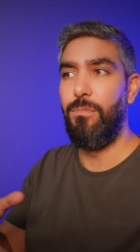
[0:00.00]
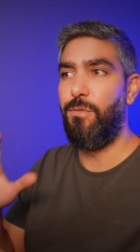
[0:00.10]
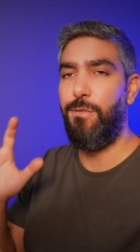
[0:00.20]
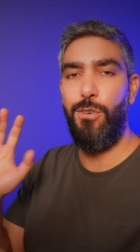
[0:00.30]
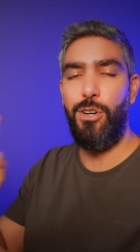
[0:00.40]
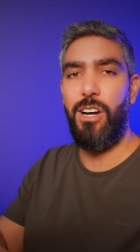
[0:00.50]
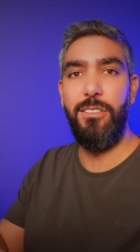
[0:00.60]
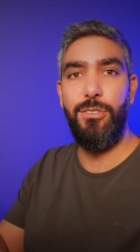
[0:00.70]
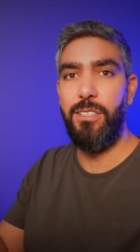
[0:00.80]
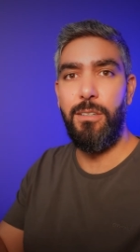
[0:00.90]

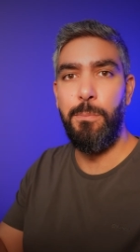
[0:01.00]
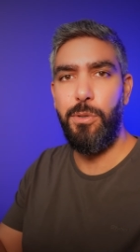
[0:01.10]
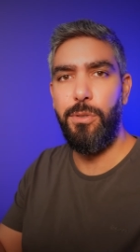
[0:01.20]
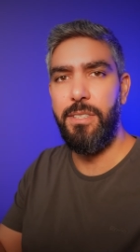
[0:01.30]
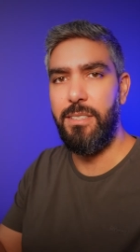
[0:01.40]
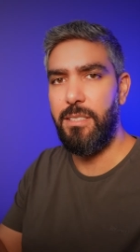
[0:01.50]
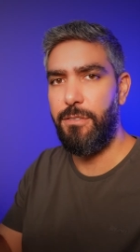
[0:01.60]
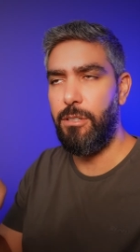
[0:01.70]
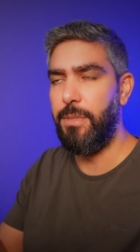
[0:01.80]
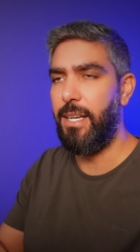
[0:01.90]
400 components
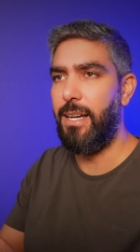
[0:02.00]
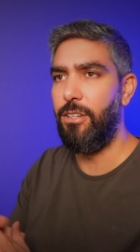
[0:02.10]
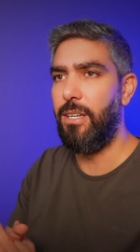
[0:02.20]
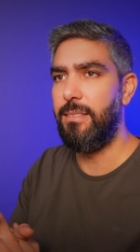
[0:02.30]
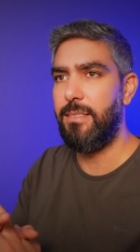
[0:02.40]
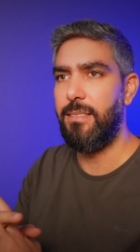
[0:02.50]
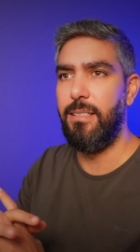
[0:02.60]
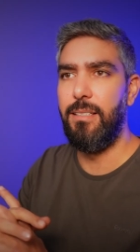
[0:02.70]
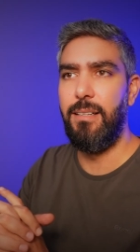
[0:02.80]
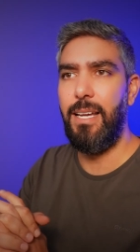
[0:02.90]
from the iOS
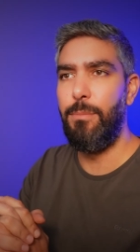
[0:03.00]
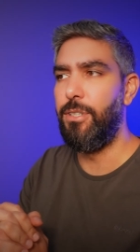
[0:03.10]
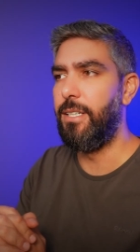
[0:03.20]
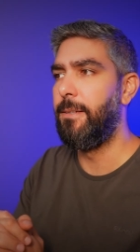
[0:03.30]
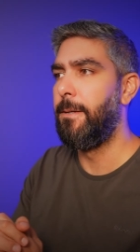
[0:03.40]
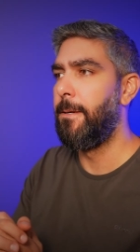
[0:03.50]
uh, library.